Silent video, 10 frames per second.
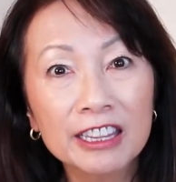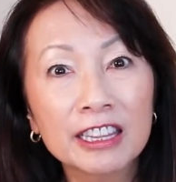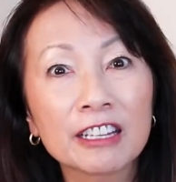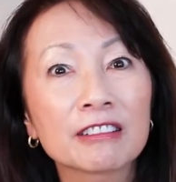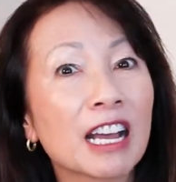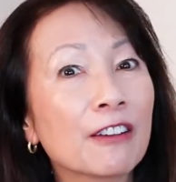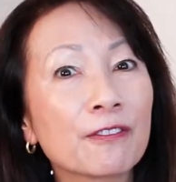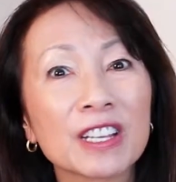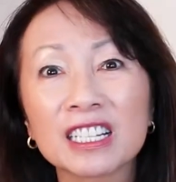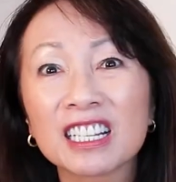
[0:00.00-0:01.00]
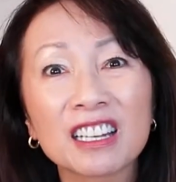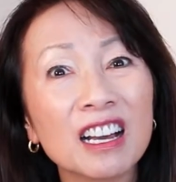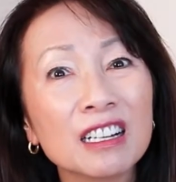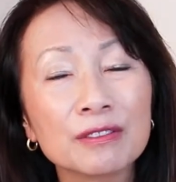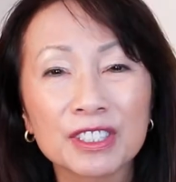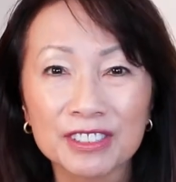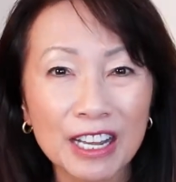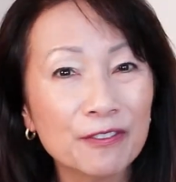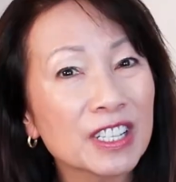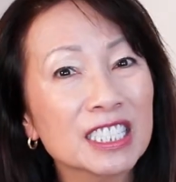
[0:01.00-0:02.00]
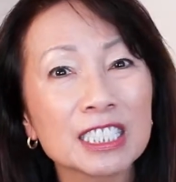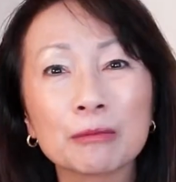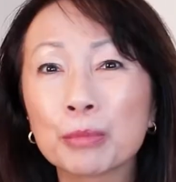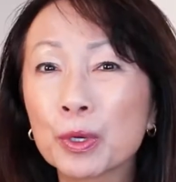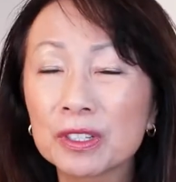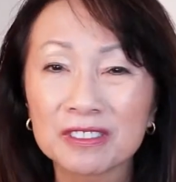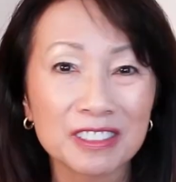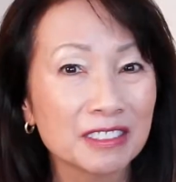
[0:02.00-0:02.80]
They're not feeling loved. They're not feeling important.